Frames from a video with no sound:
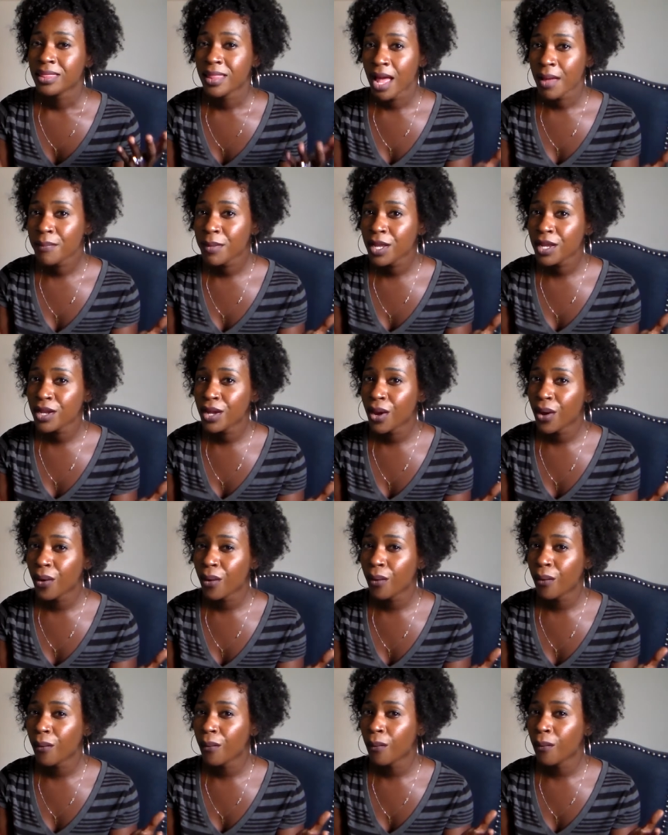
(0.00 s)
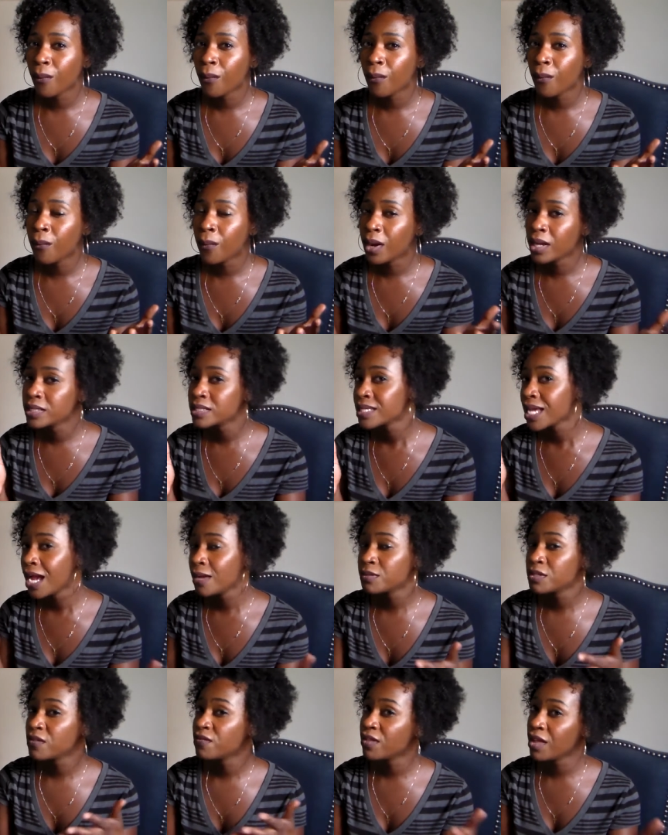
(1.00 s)
Let me know what
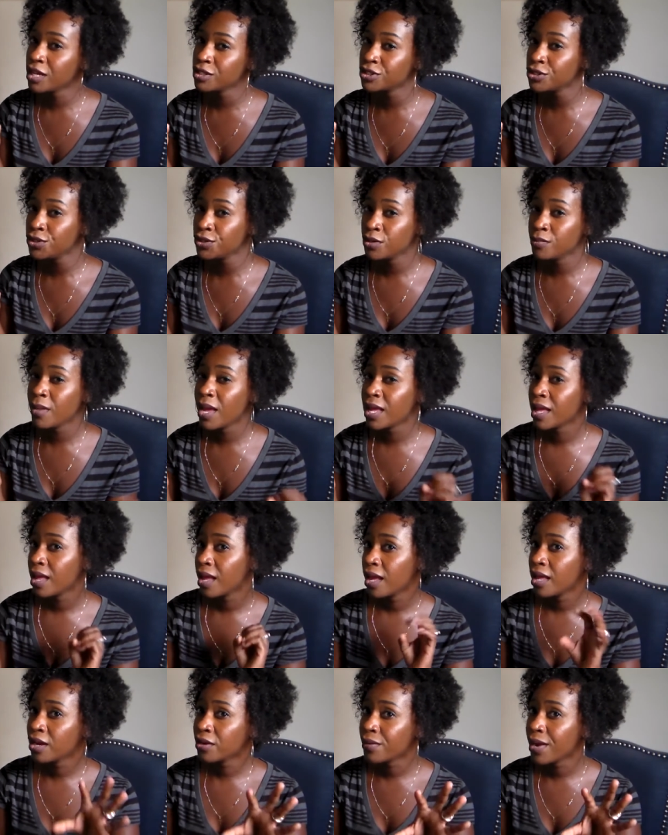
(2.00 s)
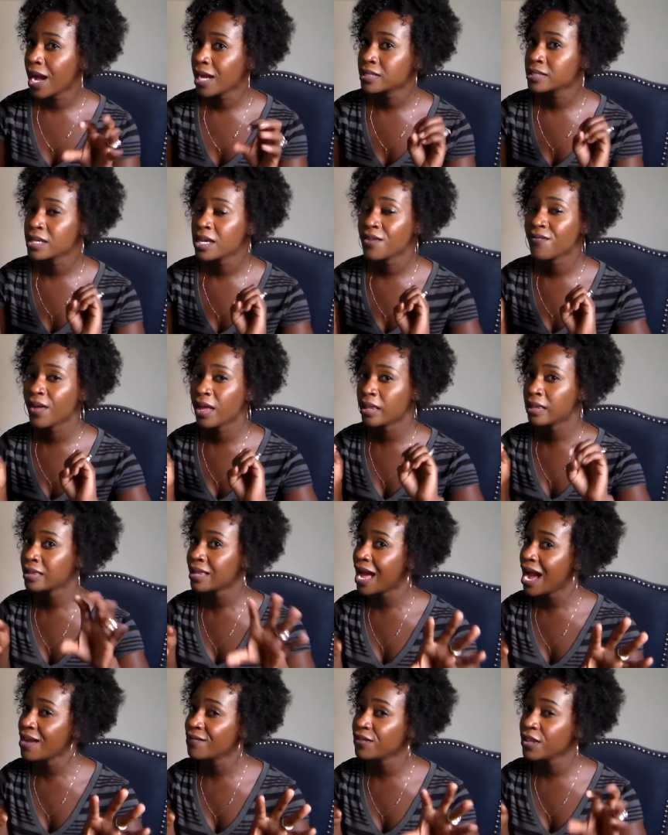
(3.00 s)
types of things you do to make it interactive and
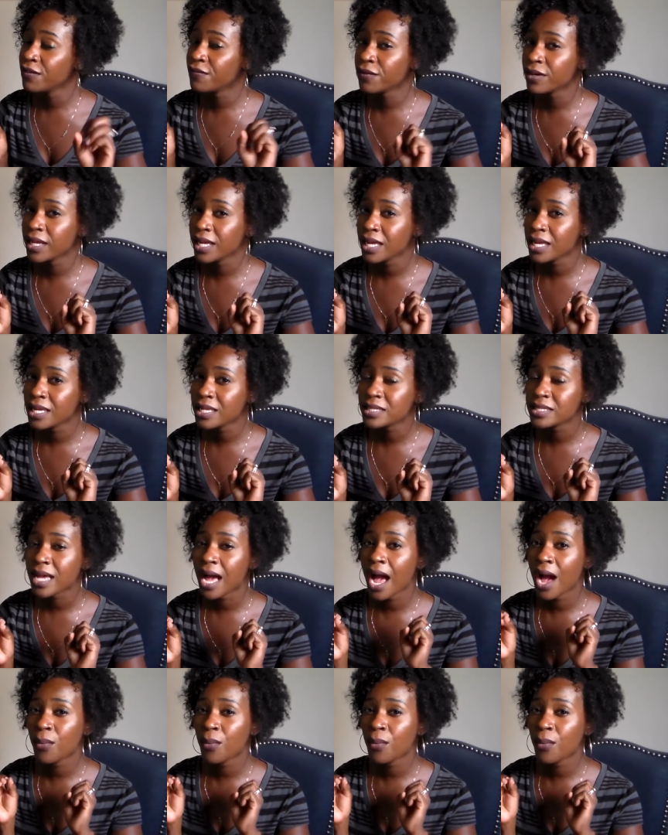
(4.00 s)
lively for kids.